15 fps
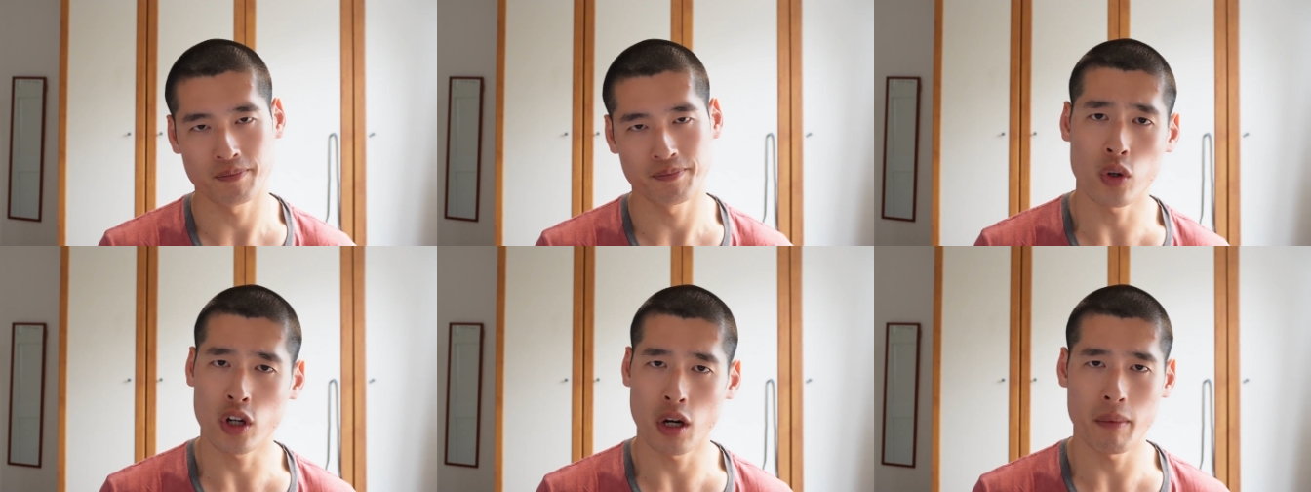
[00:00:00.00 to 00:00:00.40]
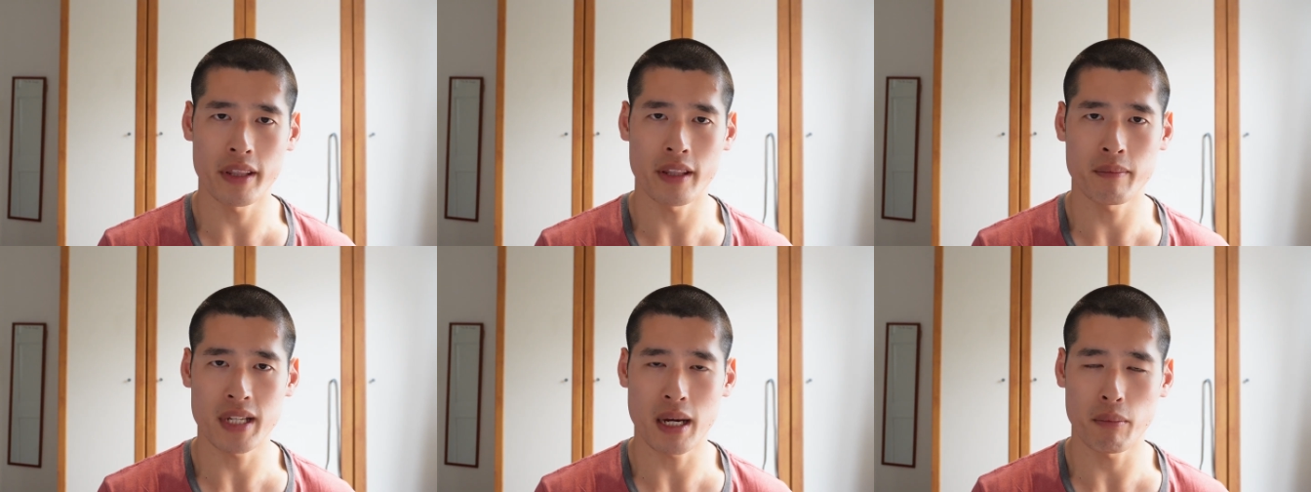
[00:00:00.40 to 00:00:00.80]
or comment
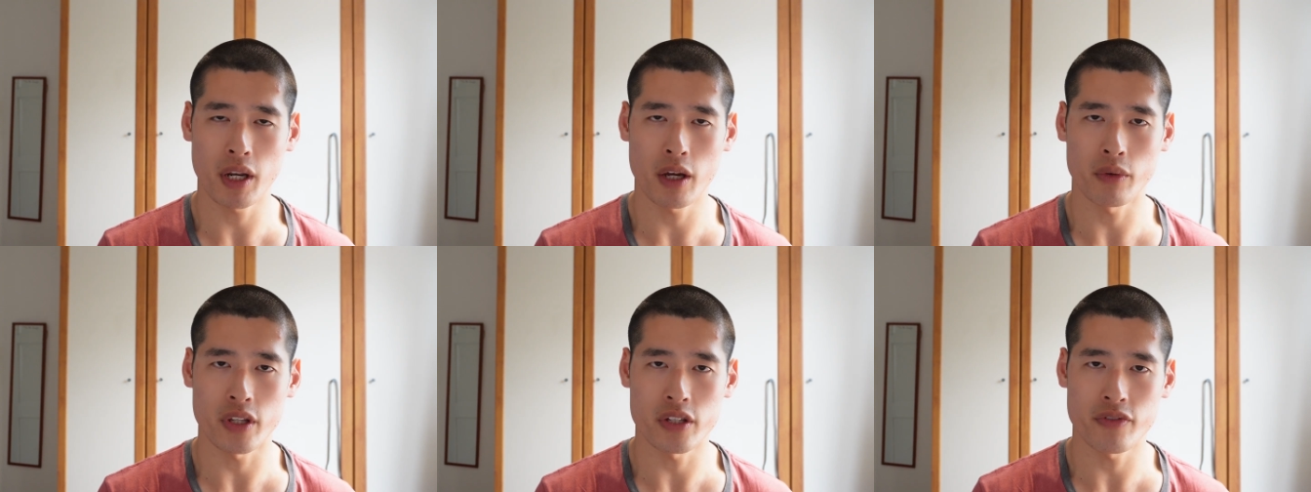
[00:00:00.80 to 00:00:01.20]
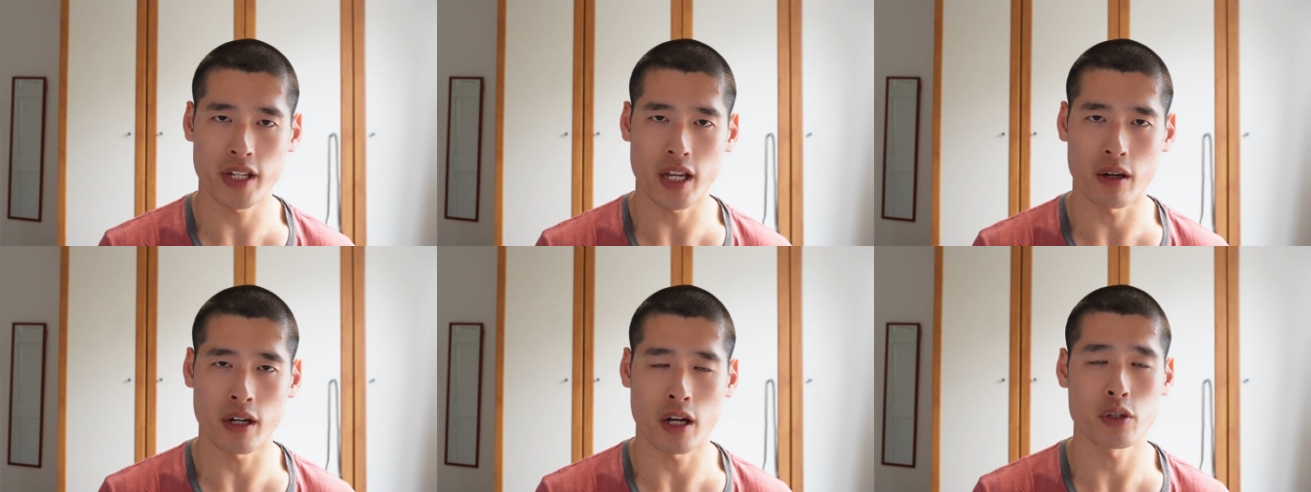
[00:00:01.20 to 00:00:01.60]
them down below on this
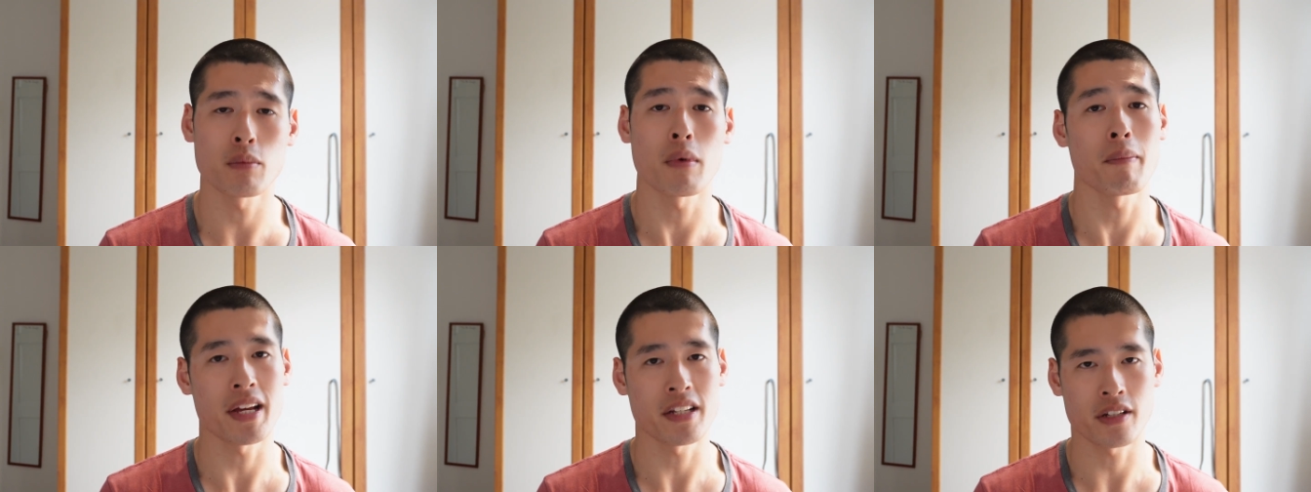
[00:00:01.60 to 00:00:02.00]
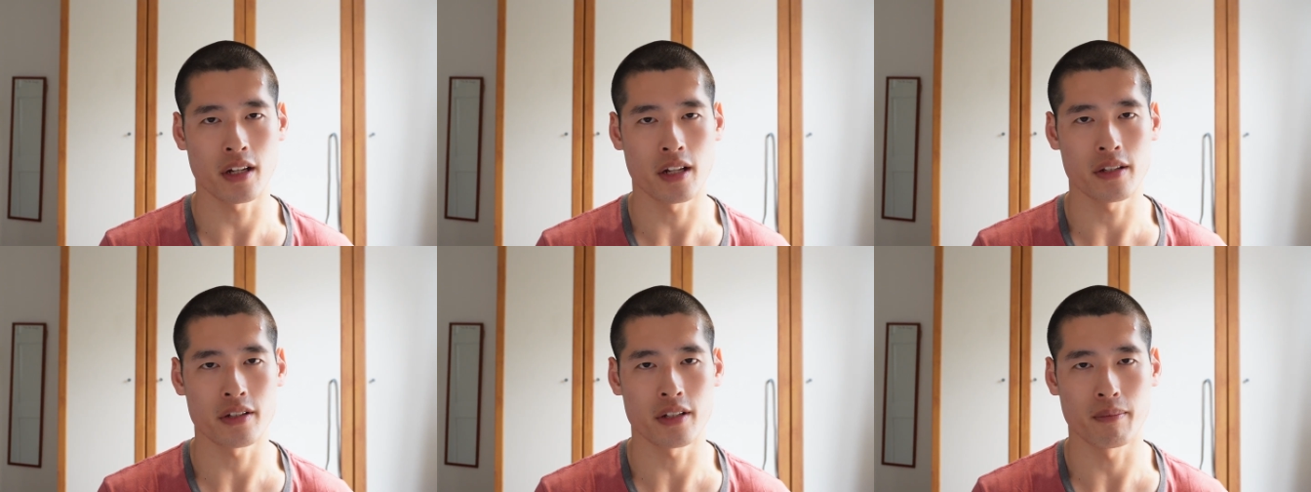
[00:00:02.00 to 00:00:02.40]
video and I'll do my best to
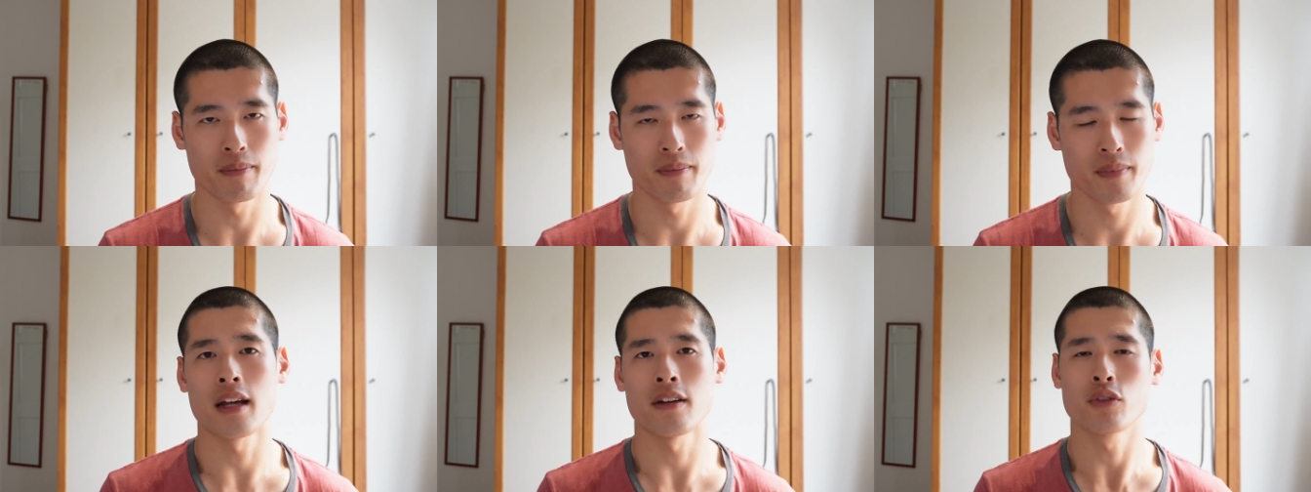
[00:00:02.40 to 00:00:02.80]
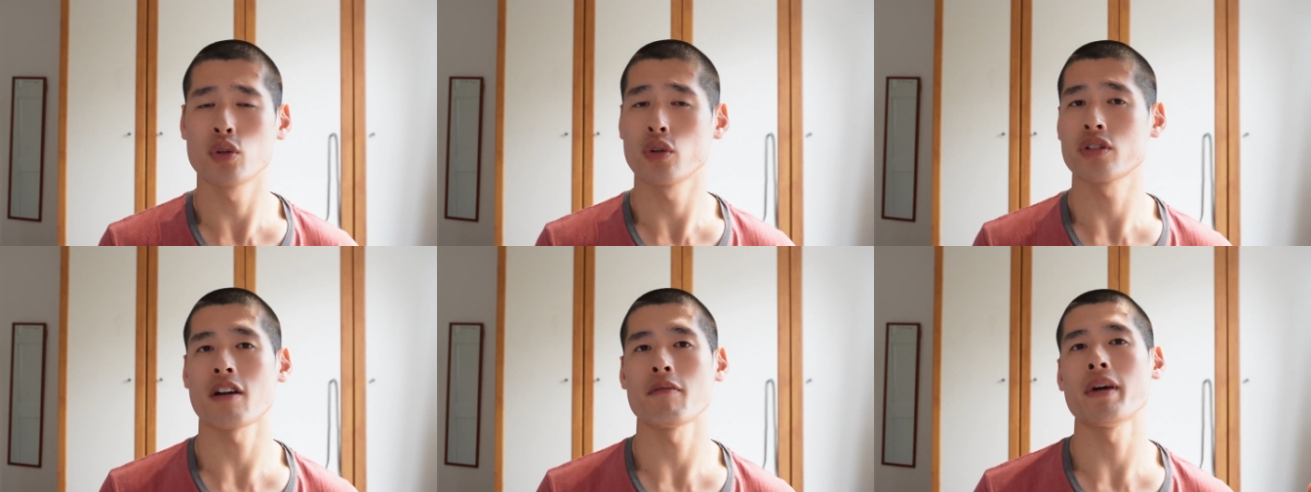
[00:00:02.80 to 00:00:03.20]
answer them. And of
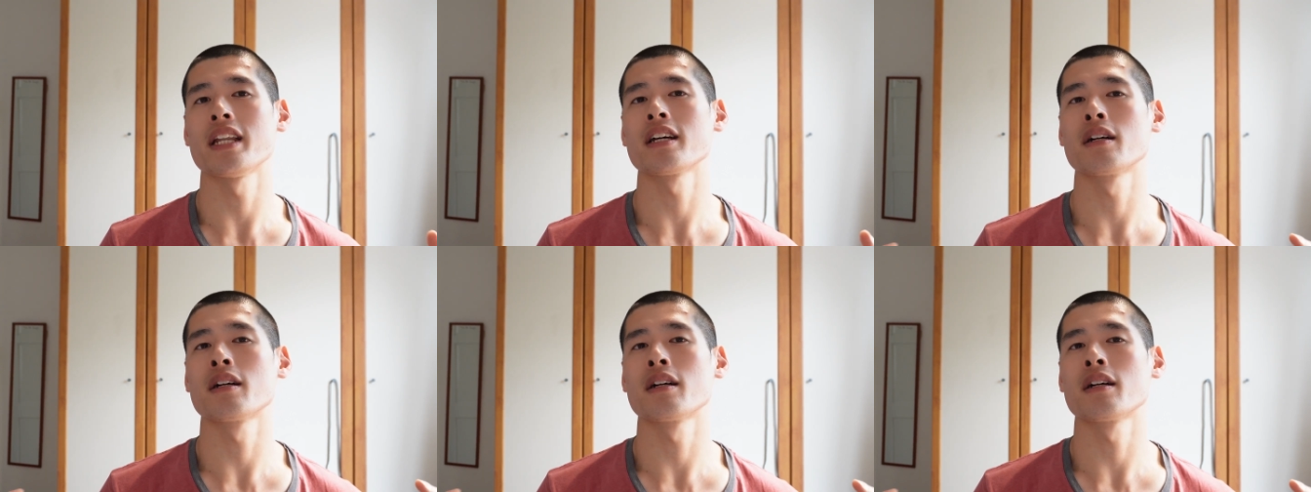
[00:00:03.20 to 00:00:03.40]
course, I've made a